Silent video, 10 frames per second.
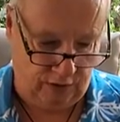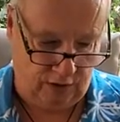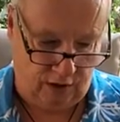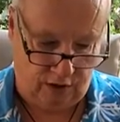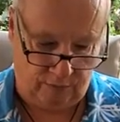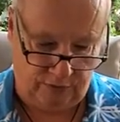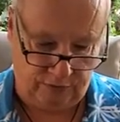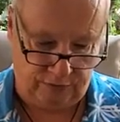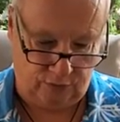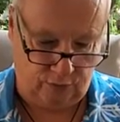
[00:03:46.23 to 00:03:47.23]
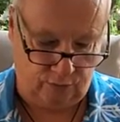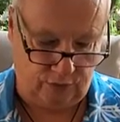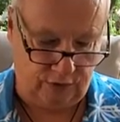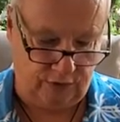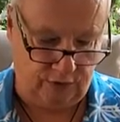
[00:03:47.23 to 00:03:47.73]
And so
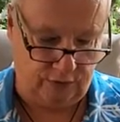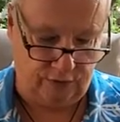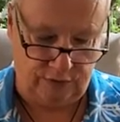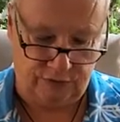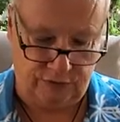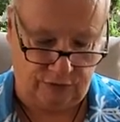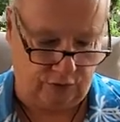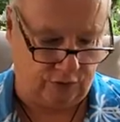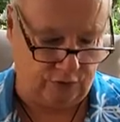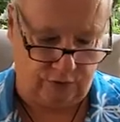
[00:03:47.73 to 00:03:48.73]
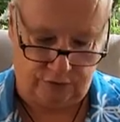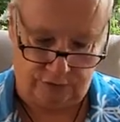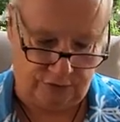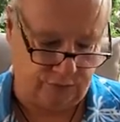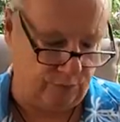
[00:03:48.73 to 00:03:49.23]
this is good. Look,
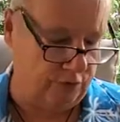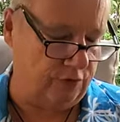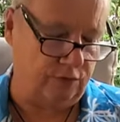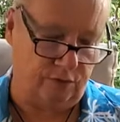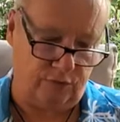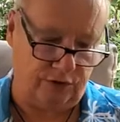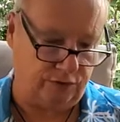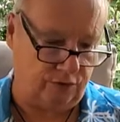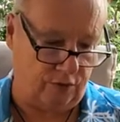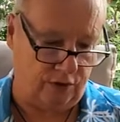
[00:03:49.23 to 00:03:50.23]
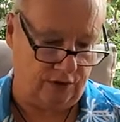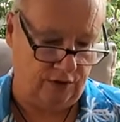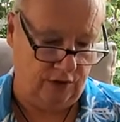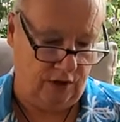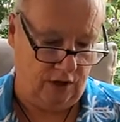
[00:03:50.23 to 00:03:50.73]
this Mercury retrograde,
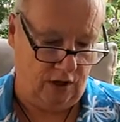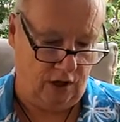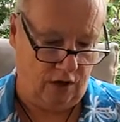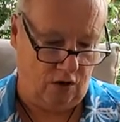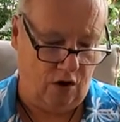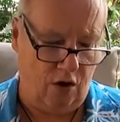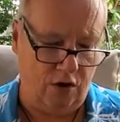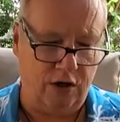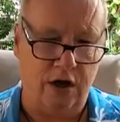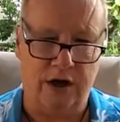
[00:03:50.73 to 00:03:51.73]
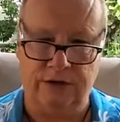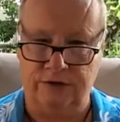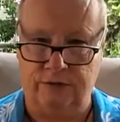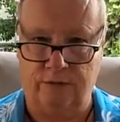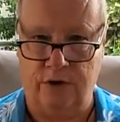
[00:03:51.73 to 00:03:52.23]
all
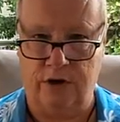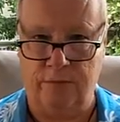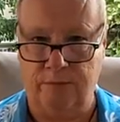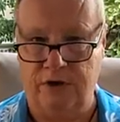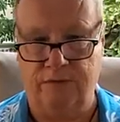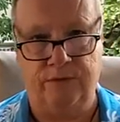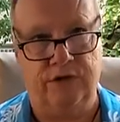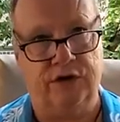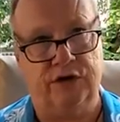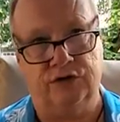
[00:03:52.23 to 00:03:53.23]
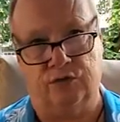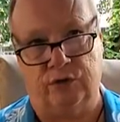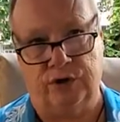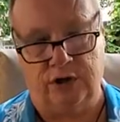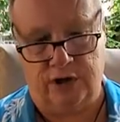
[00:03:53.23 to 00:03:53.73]
kinds of epiphanies,
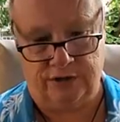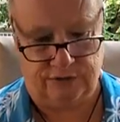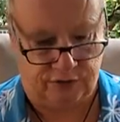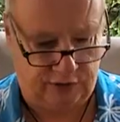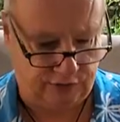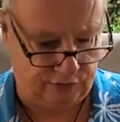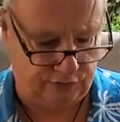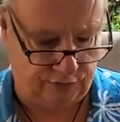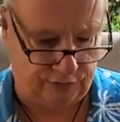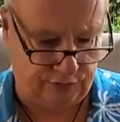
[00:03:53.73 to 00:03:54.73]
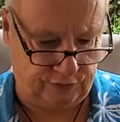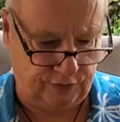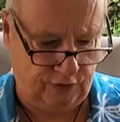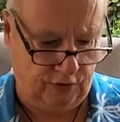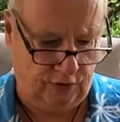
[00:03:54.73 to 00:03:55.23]
realizations,
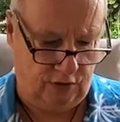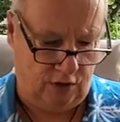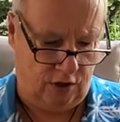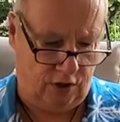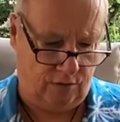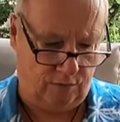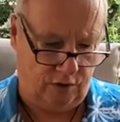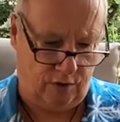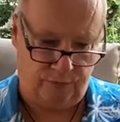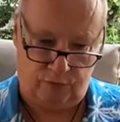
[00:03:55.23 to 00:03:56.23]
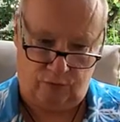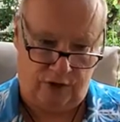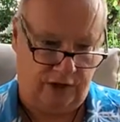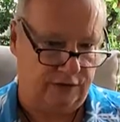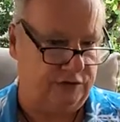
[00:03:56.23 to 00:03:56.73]

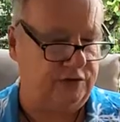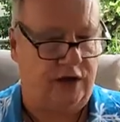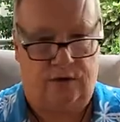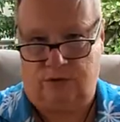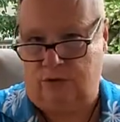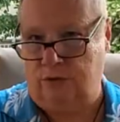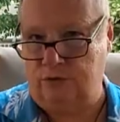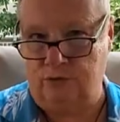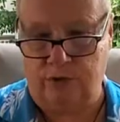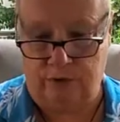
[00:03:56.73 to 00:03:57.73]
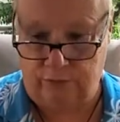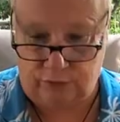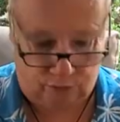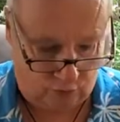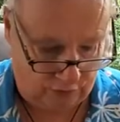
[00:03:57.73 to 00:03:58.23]
upgrades, downloads, whatever
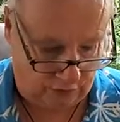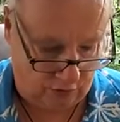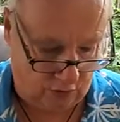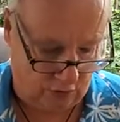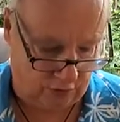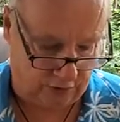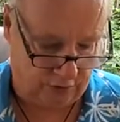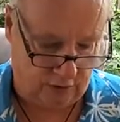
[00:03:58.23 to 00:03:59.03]
you want to call it.